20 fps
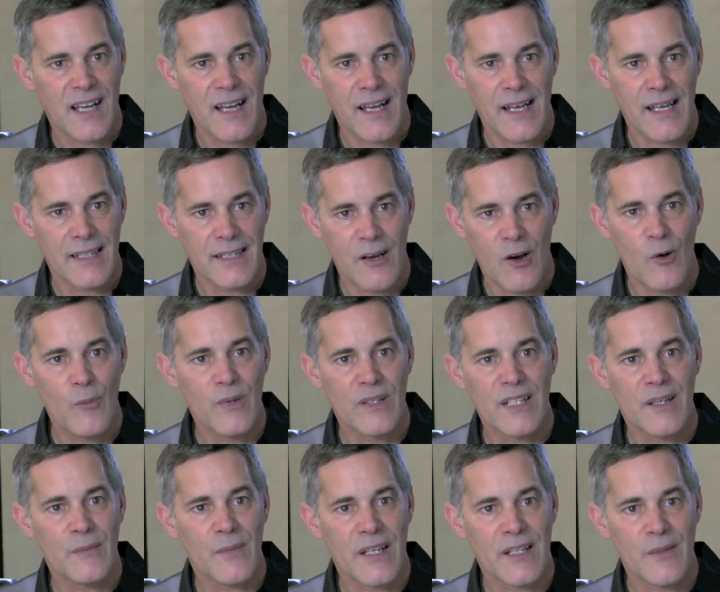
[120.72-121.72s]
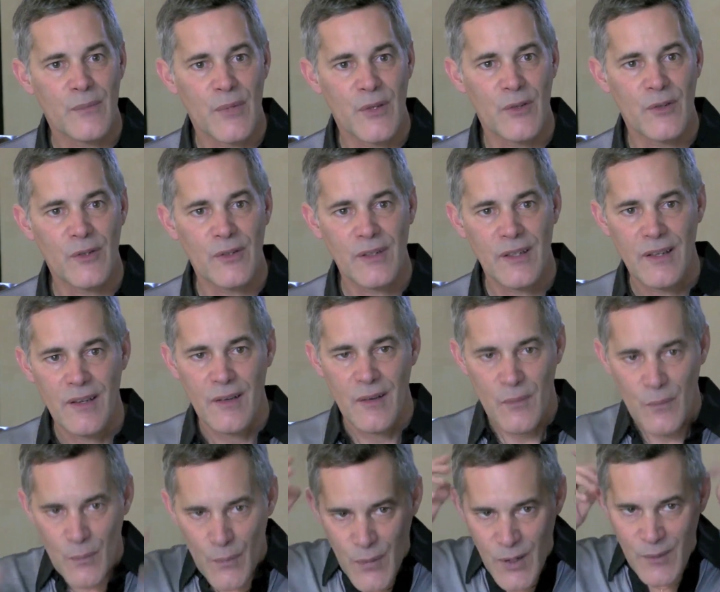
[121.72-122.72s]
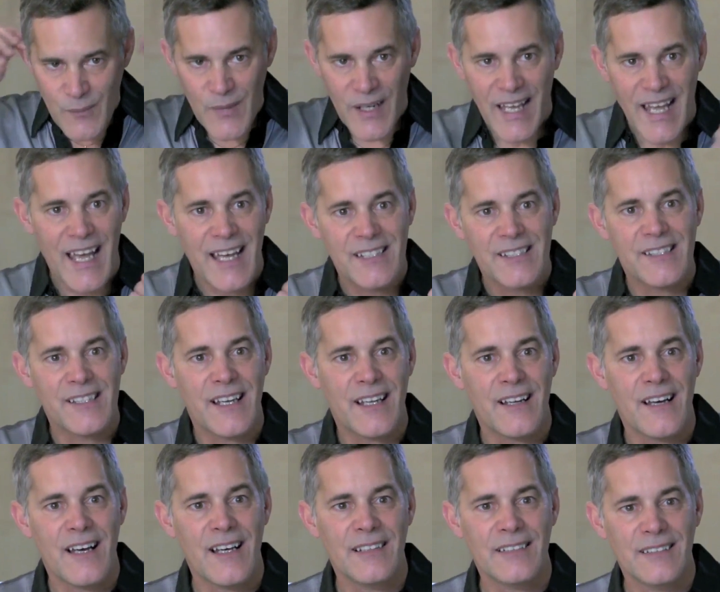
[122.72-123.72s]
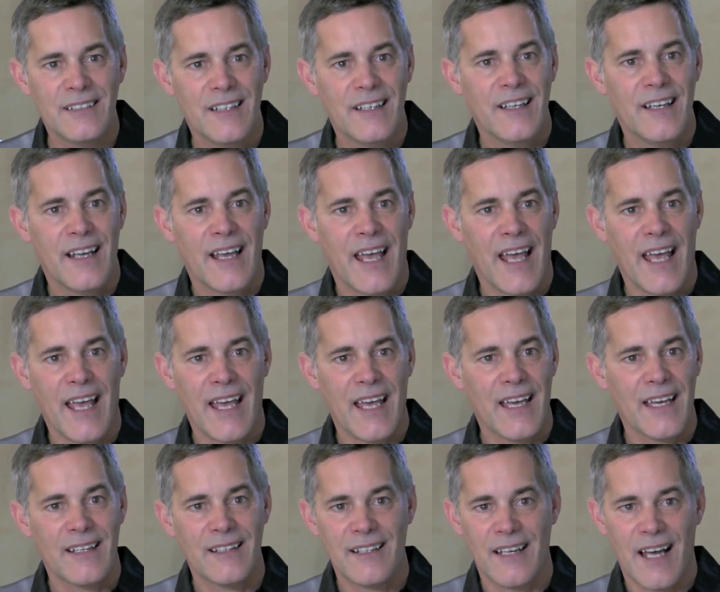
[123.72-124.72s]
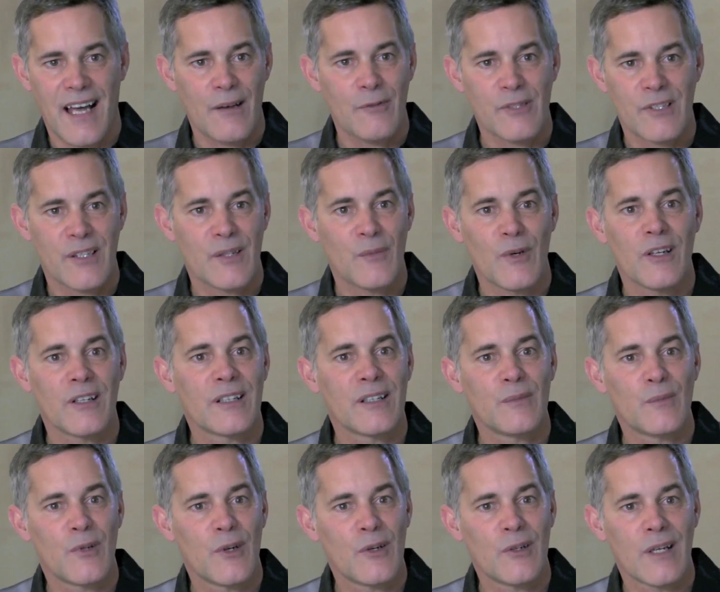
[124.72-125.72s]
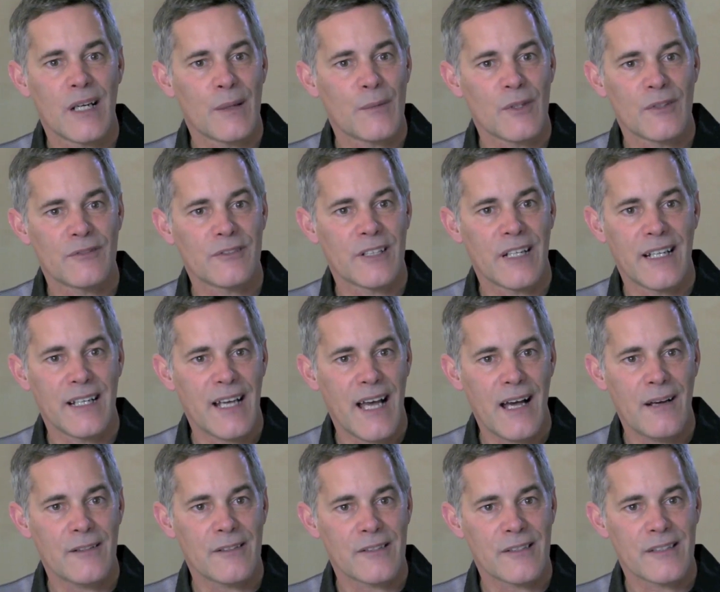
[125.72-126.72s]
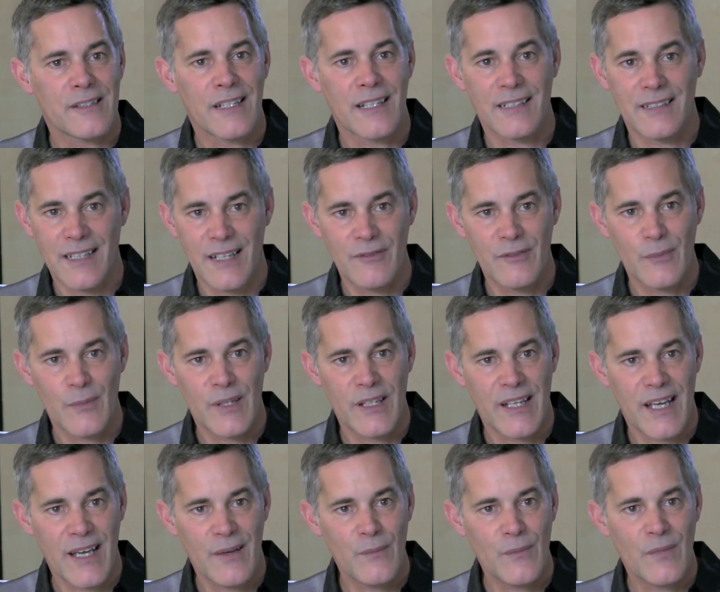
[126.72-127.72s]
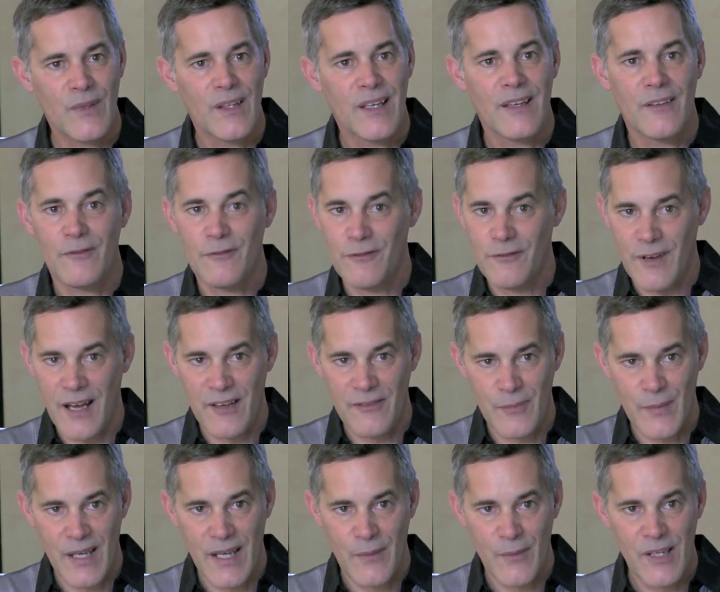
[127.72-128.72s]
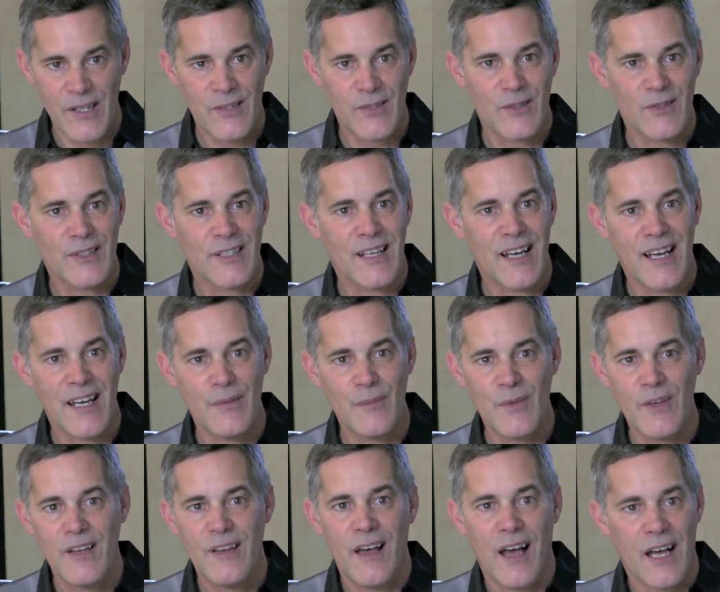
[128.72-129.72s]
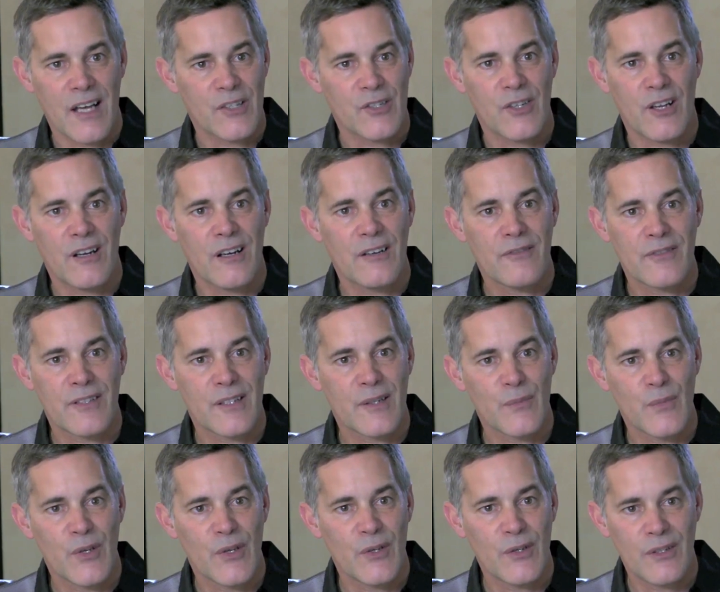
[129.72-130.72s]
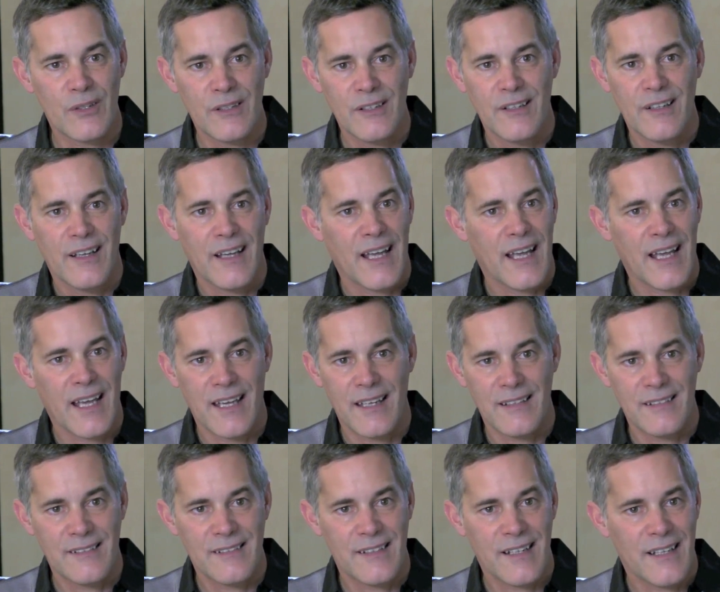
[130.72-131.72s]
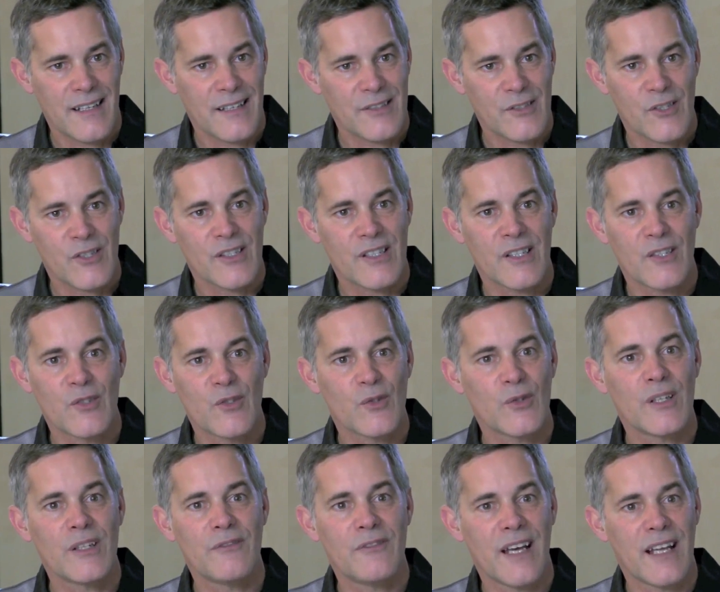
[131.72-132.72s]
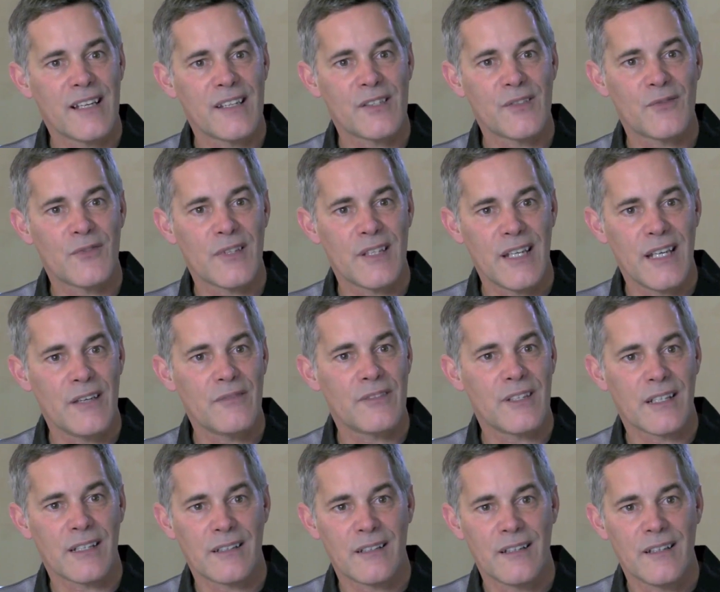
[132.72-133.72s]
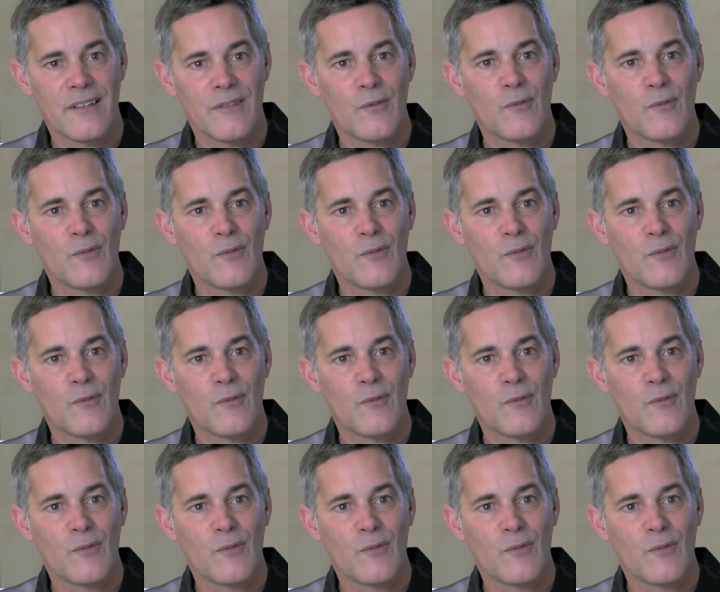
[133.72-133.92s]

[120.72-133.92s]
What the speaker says: I opened up my computer, put my headset on, and I was an American programmer for 8 hours. At 11 p.m., 5 p.m. Eastern Time, I shut off the computer and just enjoyed Venice for the evening.